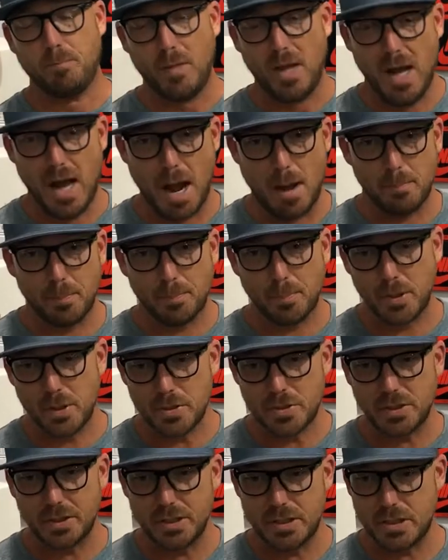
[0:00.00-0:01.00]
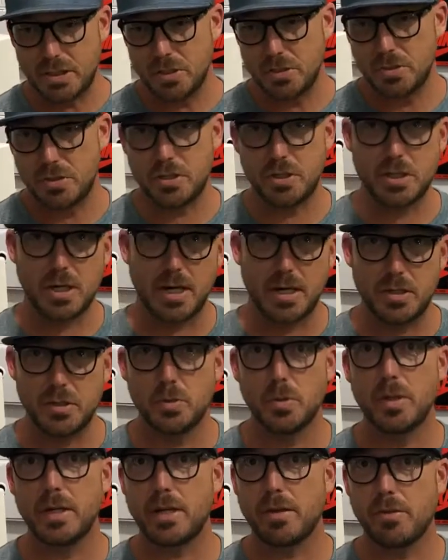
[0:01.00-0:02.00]
I personally use
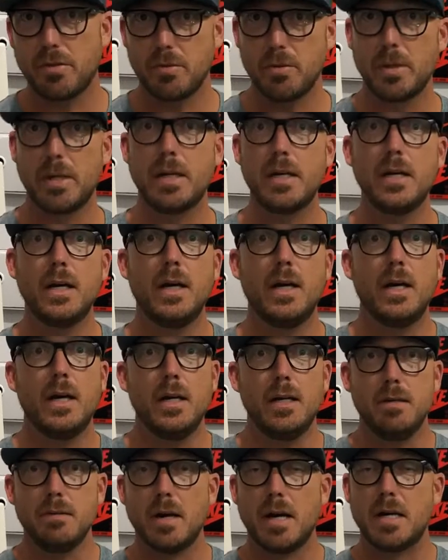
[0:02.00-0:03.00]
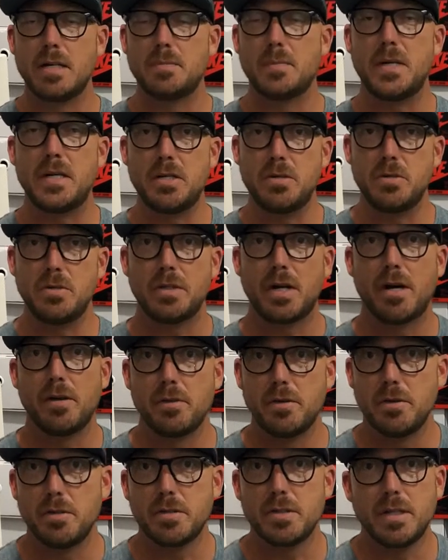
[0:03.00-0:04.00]
J23. You guys may use
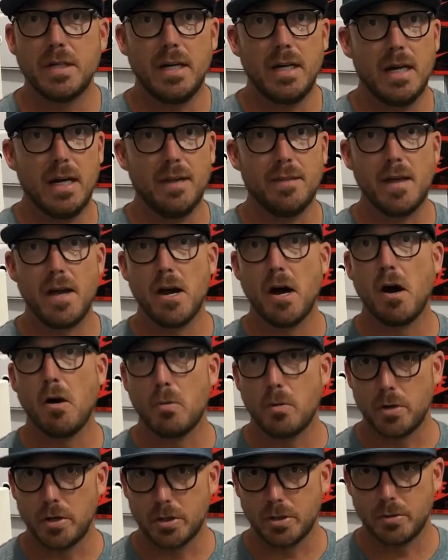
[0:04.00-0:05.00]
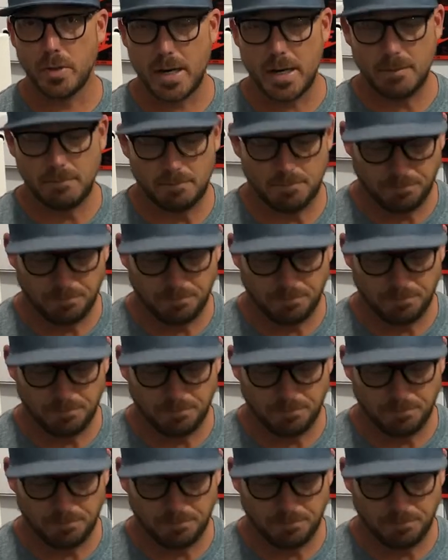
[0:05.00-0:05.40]
others. They all work great.